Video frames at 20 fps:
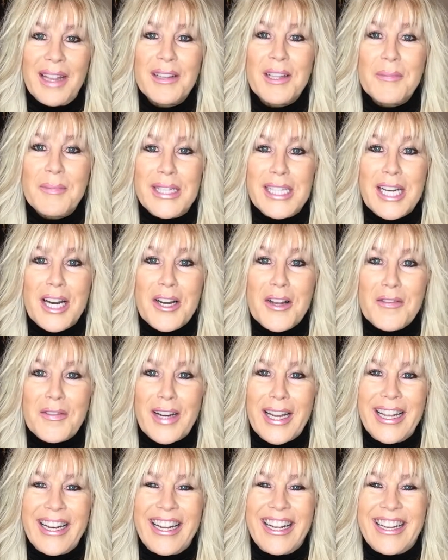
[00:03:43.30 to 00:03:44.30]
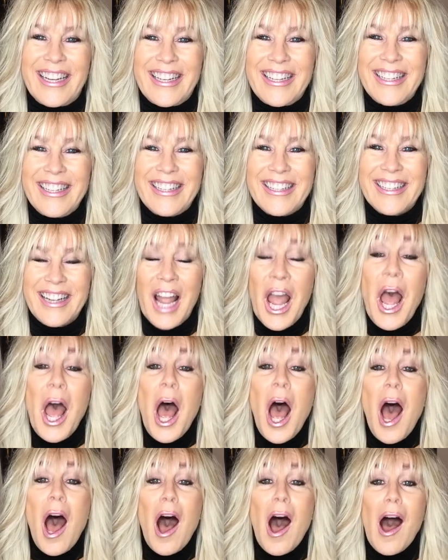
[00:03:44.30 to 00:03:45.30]
let me start over again.
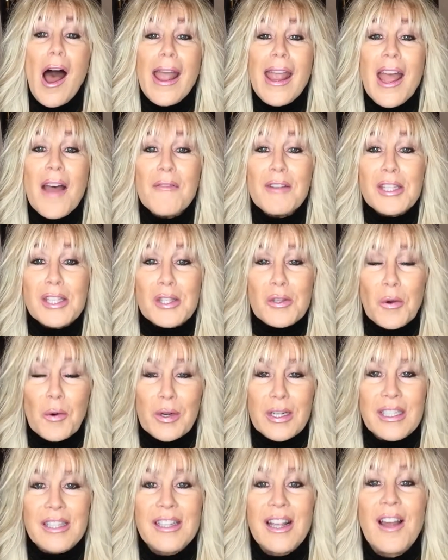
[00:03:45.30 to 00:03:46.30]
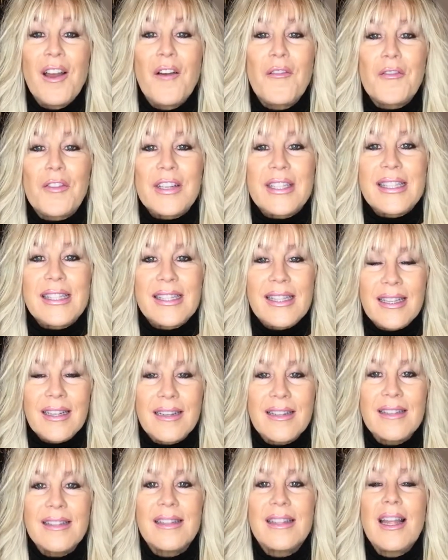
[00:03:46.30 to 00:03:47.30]
I have a source for
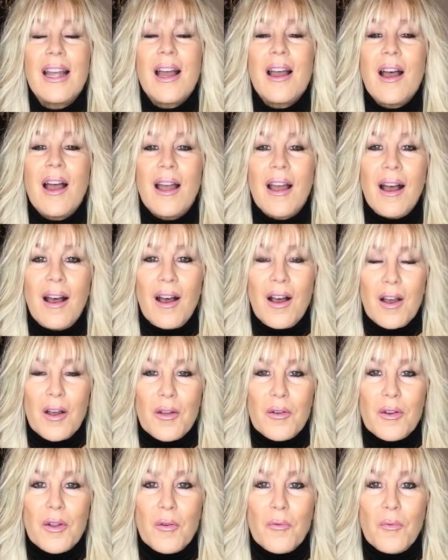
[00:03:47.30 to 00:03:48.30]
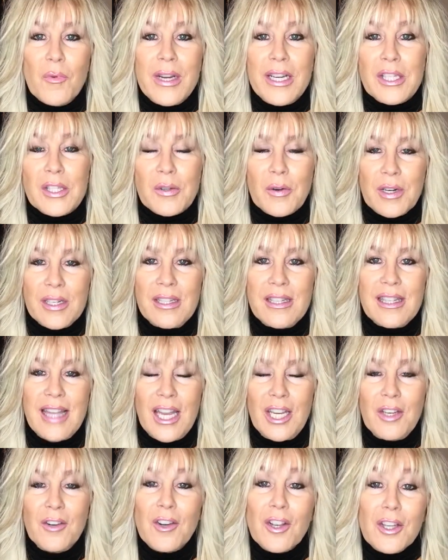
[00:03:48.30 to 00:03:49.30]
6 resources
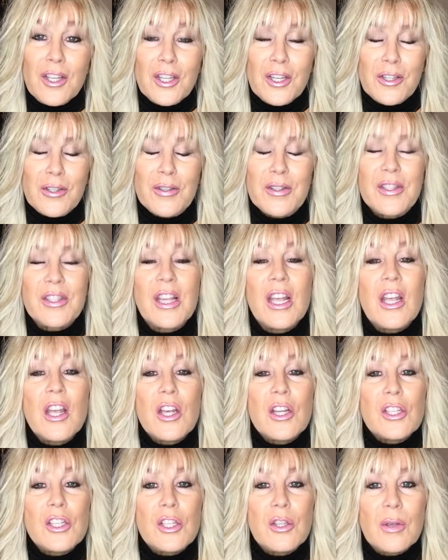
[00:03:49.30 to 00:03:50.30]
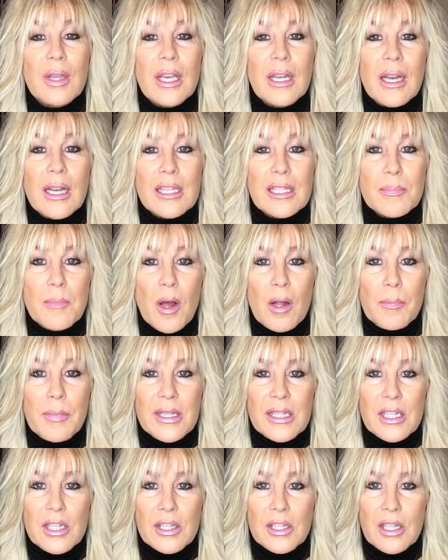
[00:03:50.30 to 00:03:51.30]
that you can use to get a small
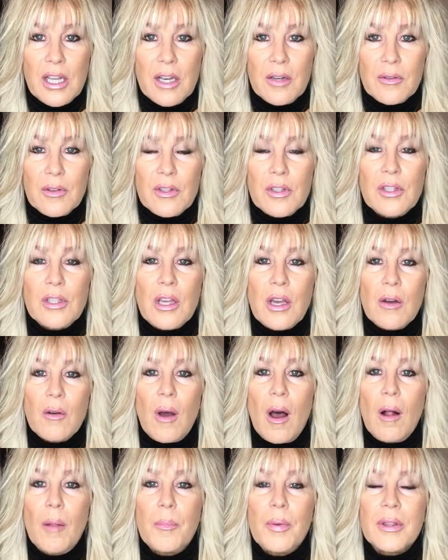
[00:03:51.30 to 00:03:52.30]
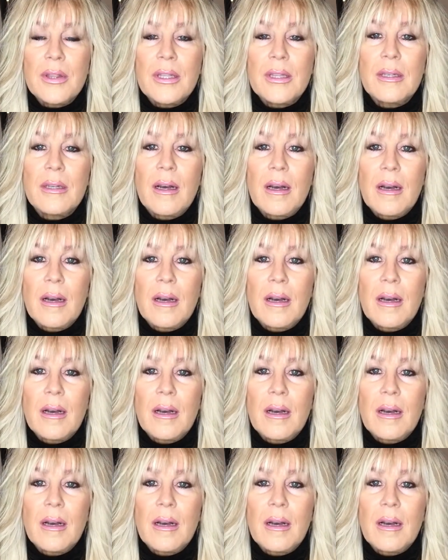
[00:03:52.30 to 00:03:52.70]
business loan. So I'll put